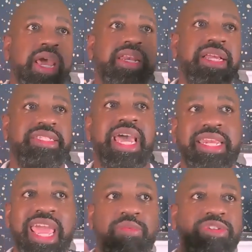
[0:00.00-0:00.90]

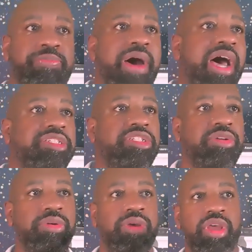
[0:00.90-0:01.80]
detect and respond
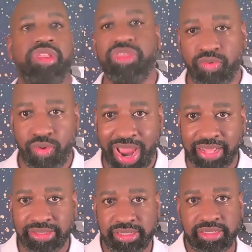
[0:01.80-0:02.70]
to
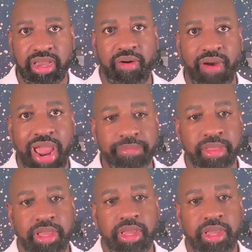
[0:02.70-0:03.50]
threats. All right.